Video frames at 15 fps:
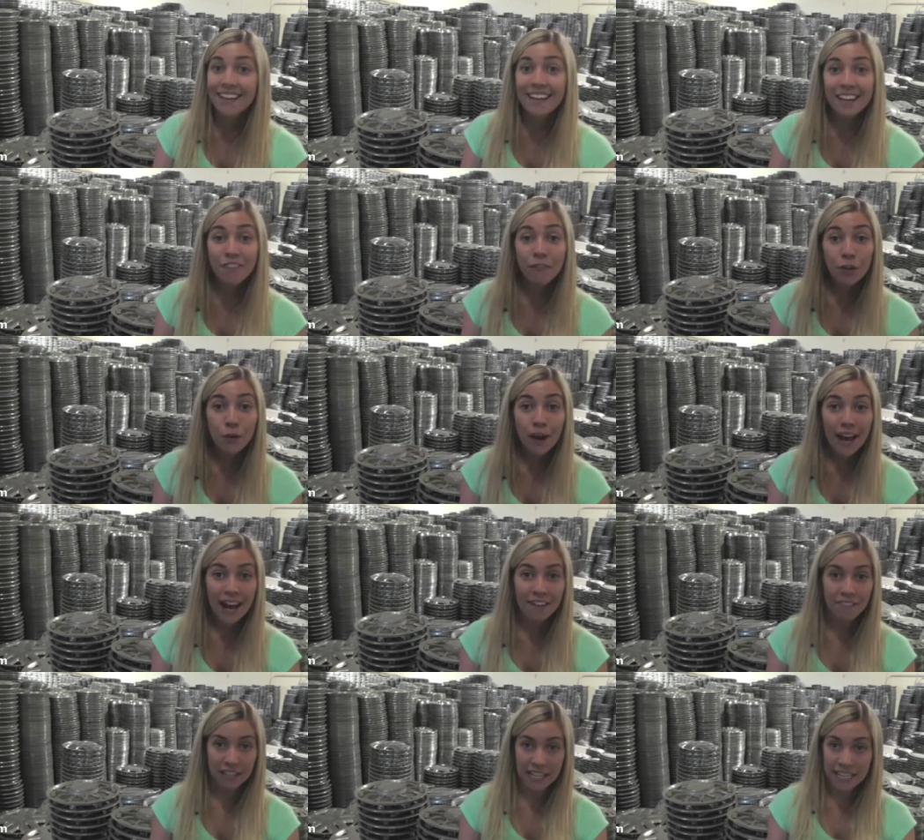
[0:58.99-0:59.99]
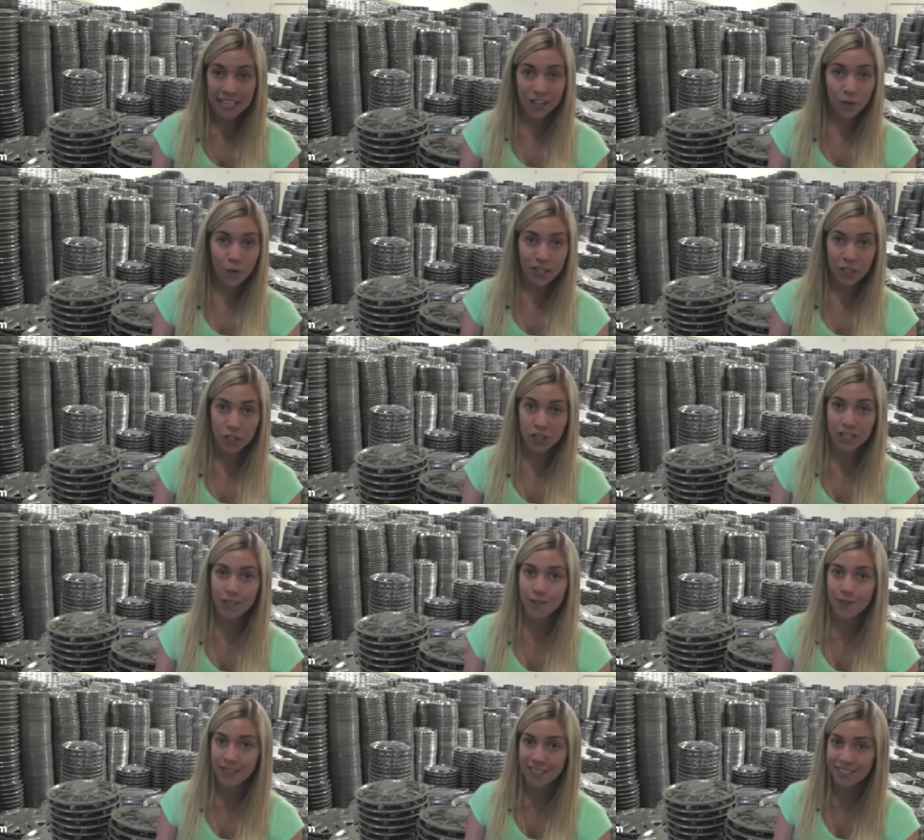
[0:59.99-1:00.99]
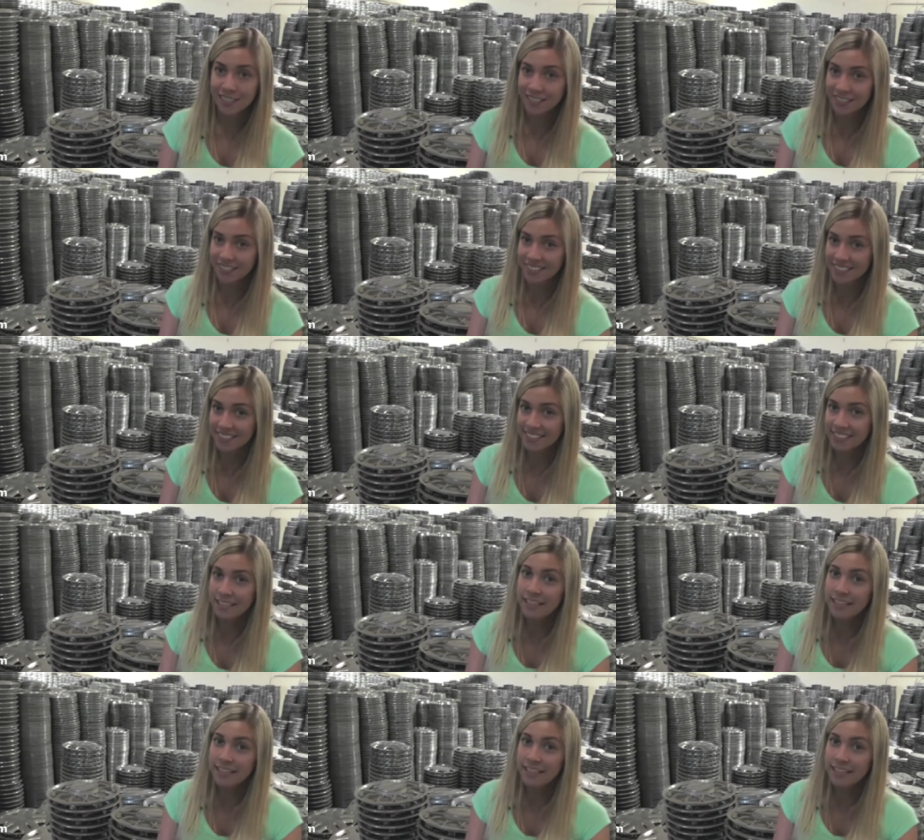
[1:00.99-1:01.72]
If you have any questions or concerns,